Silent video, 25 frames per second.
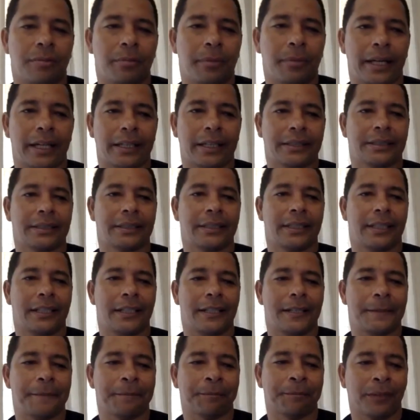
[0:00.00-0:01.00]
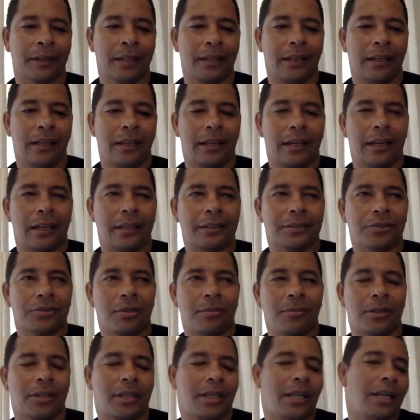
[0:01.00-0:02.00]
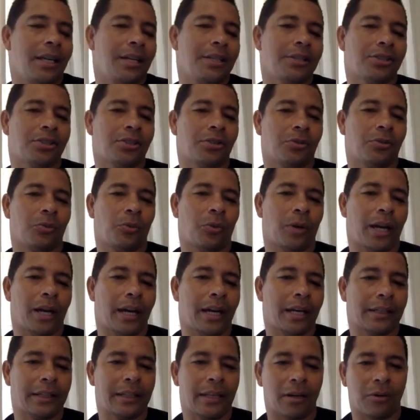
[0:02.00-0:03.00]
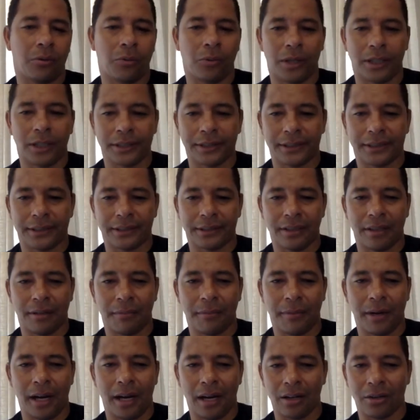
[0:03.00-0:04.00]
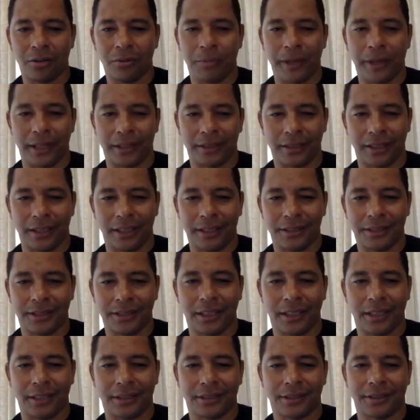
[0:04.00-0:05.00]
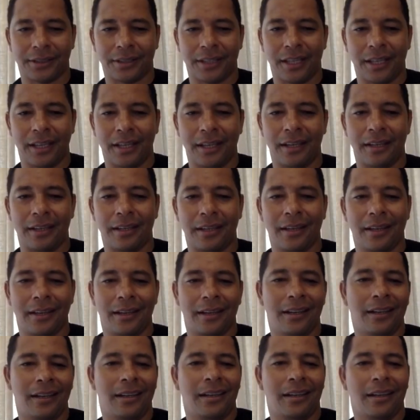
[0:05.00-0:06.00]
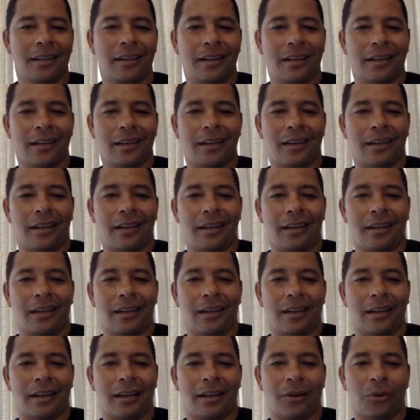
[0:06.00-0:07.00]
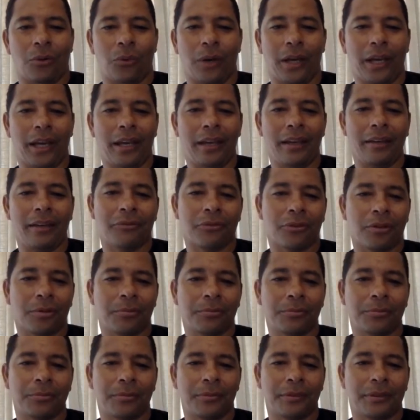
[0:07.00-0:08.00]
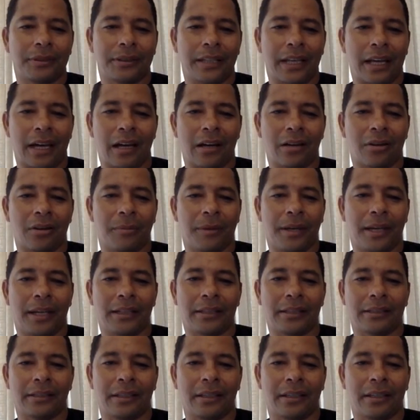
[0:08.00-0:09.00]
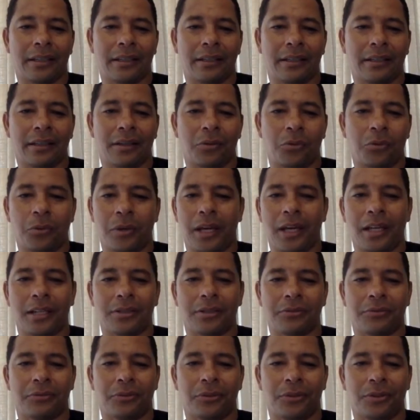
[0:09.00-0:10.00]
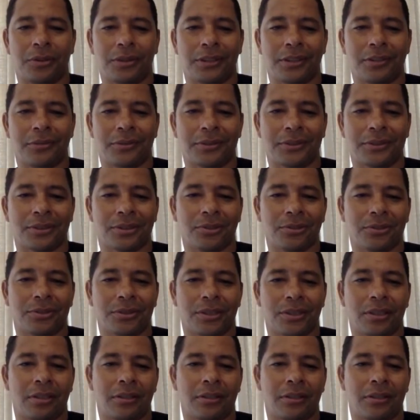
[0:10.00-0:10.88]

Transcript: But at some occasion where there was some argument, he just stayed away from the argument and wait for the result, you